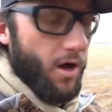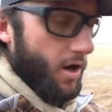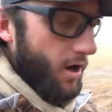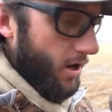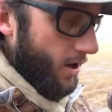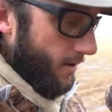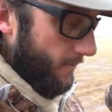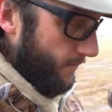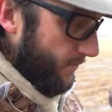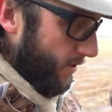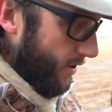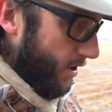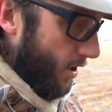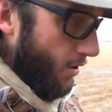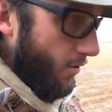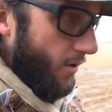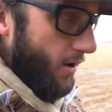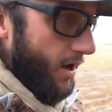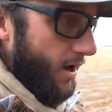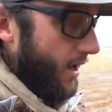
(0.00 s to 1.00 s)
um, you
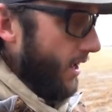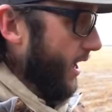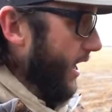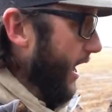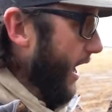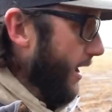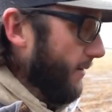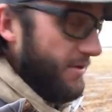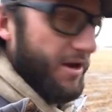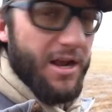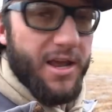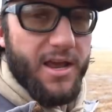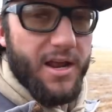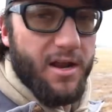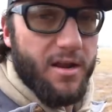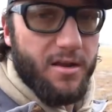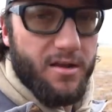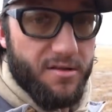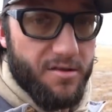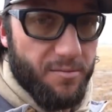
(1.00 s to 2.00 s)
know, I'm gonna get
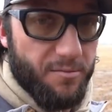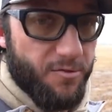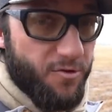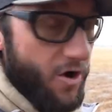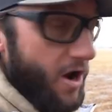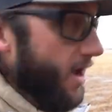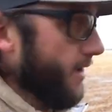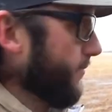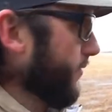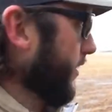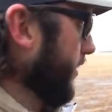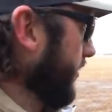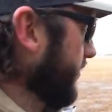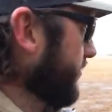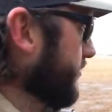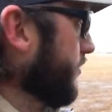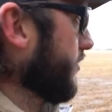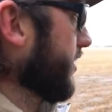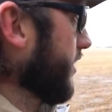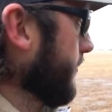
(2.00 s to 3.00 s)
into some trapping.
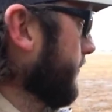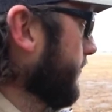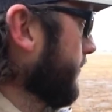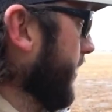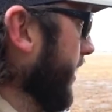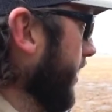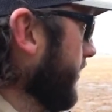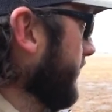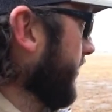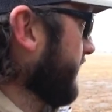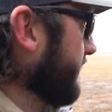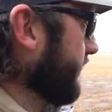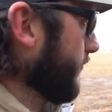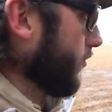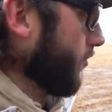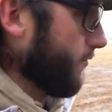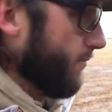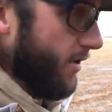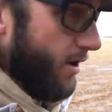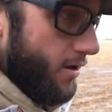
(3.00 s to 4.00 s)
Still gotta buy my
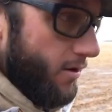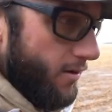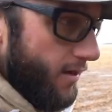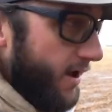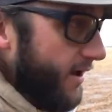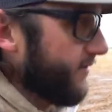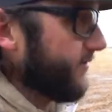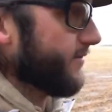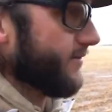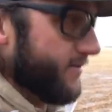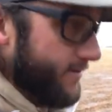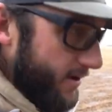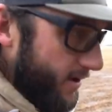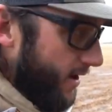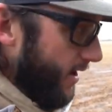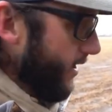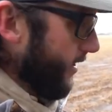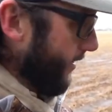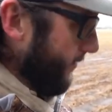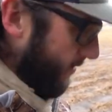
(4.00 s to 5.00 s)
fur bearer license
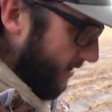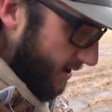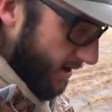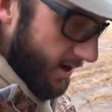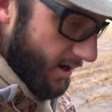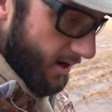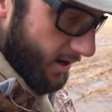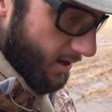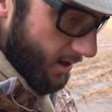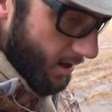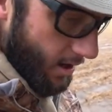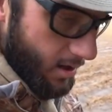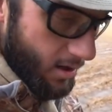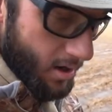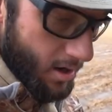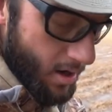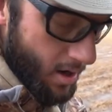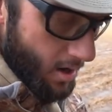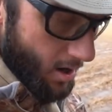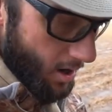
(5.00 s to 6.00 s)
today. I'm gonna get it done.
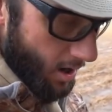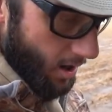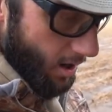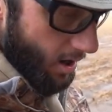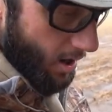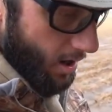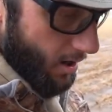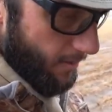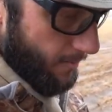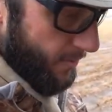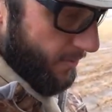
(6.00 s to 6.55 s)
Uh,